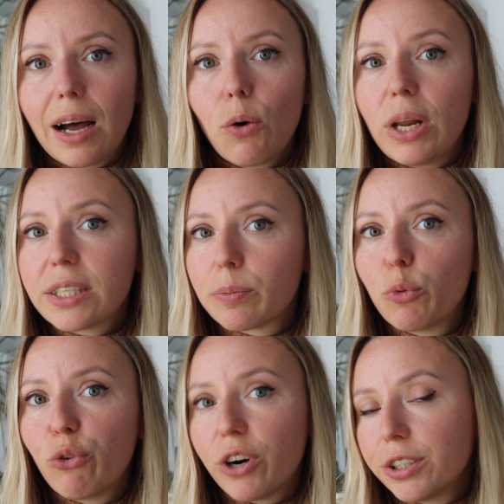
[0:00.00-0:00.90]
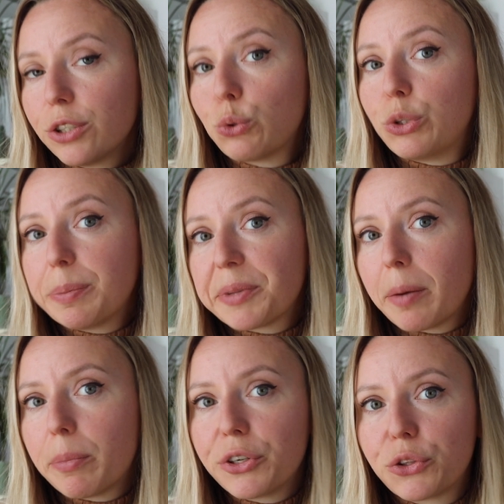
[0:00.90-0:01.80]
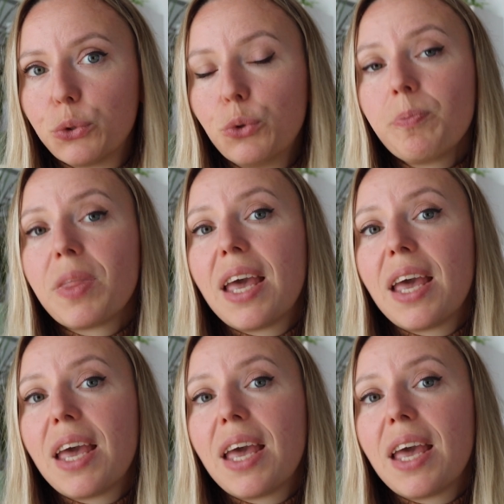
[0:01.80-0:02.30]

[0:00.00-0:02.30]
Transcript: Now let's move on to tip number two